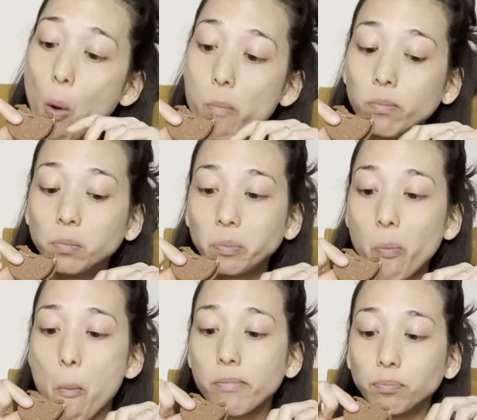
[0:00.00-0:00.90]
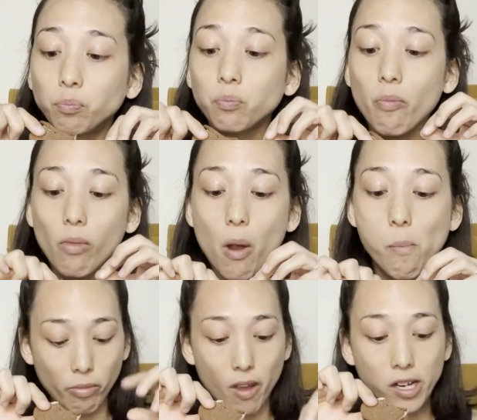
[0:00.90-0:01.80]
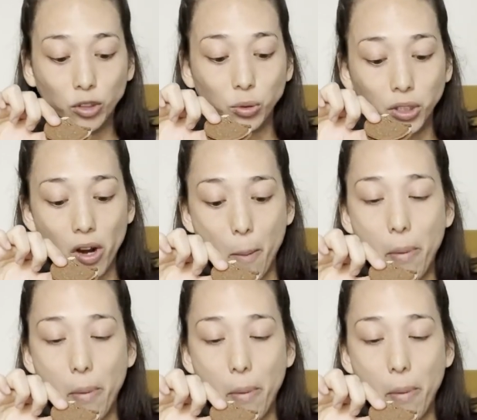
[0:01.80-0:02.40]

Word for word: Mmm. It's really not